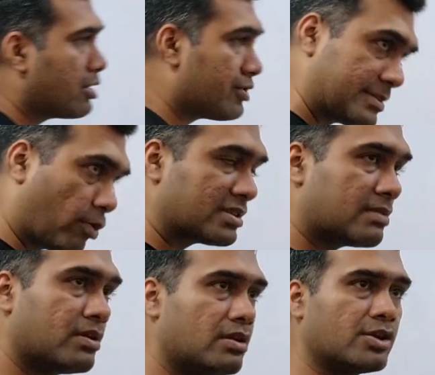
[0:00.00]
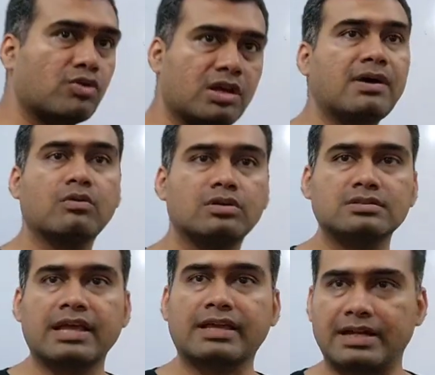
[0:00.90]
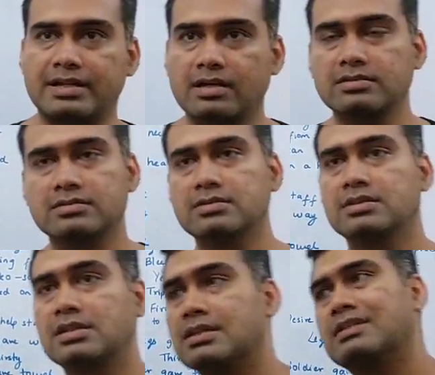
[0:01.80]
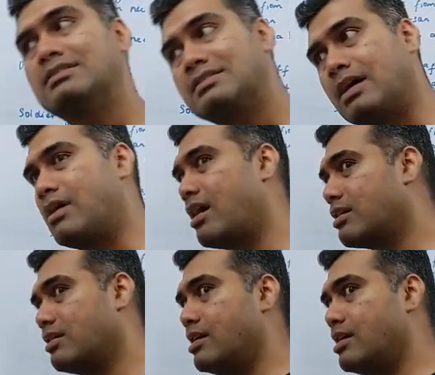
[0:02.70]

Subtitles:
responsible nuclear powers like India. Some are